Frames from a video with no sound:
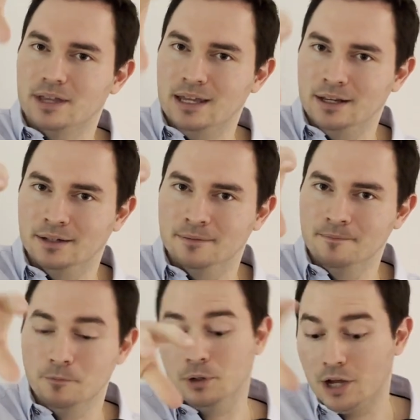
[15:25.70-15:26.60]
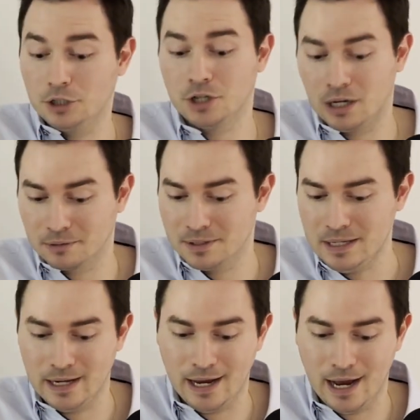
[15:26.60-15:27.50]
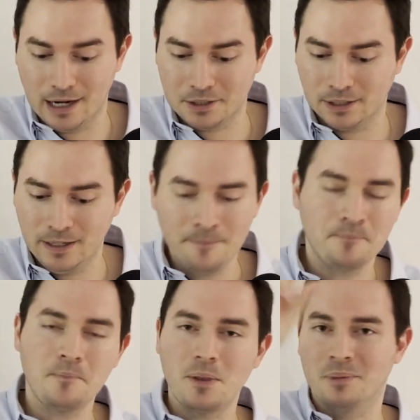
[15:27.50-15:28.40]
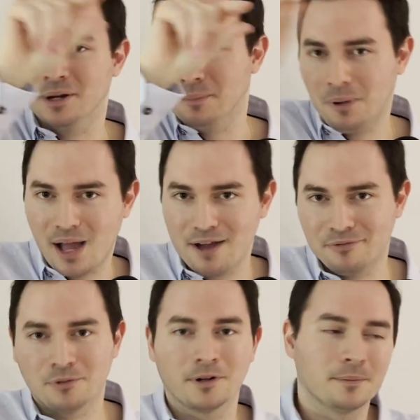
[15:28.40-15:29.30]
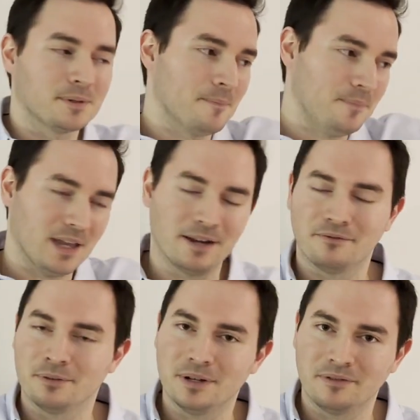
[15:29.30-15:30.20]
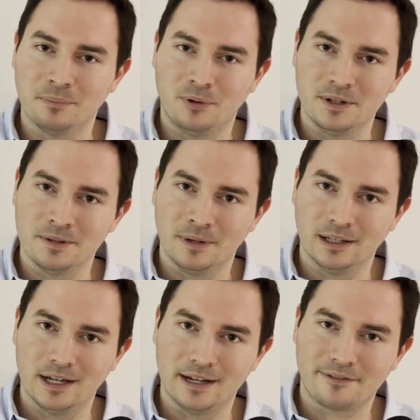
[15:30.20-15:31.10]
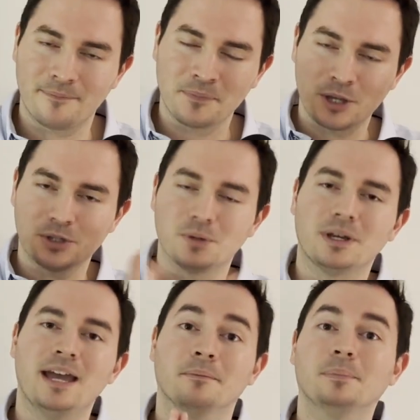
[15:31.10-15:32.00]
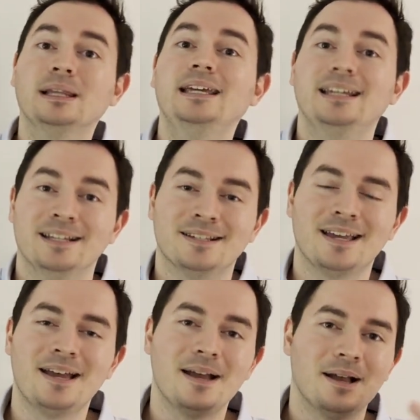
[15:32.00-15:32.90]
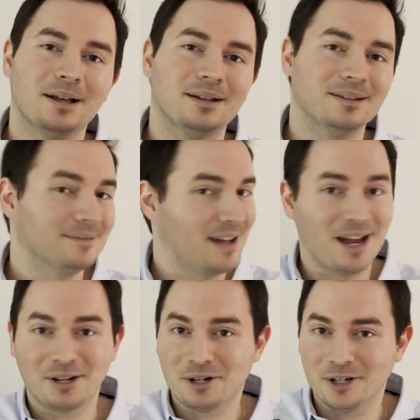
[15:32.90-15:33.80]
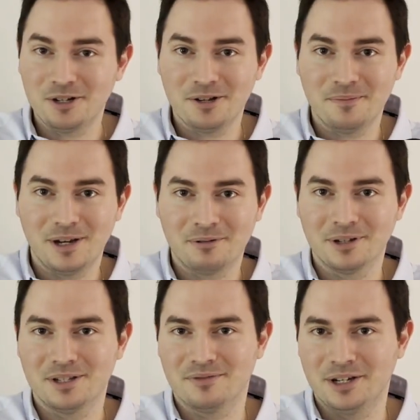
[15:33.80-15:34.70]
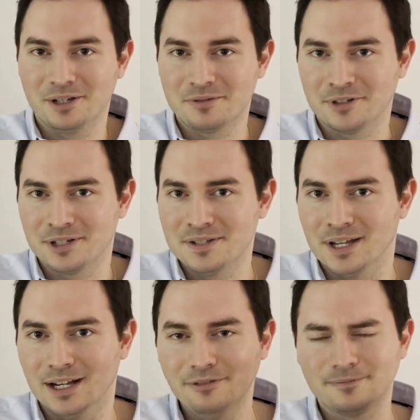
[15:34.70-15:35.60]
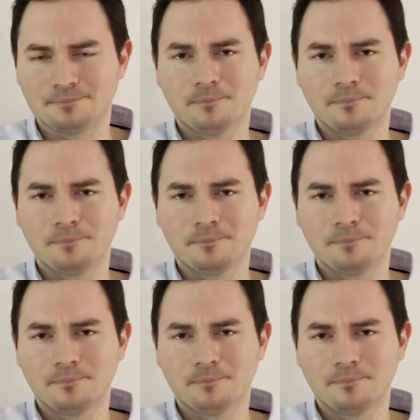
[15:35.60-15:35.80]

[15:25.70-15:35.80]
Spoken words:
in, well, not genres today actually, but in platforms and from different points in my life. So again, please, I encourage you to make one of these videos for yourself.